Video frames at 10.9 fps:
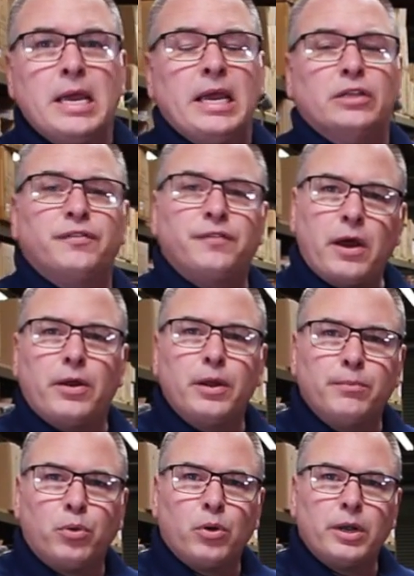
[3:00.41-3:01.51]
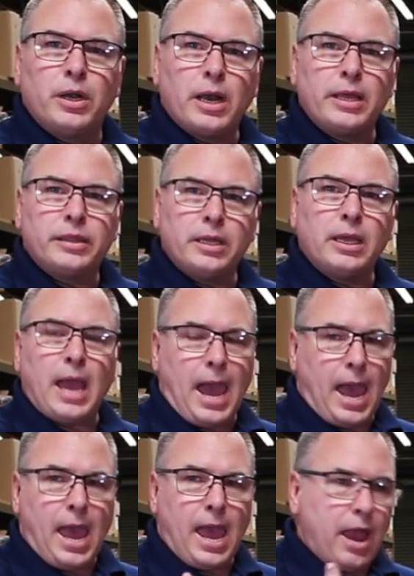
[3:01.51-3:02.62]
It's very important, and I think
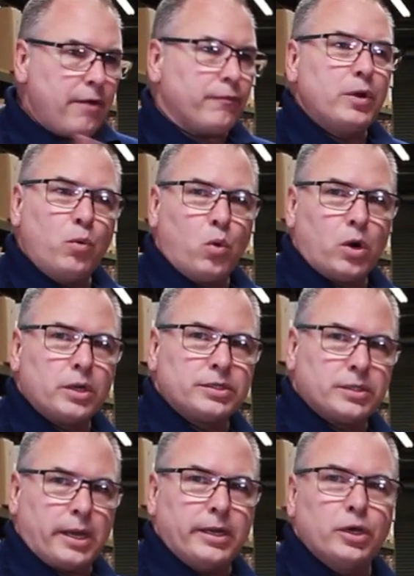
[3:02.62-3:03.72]
every work site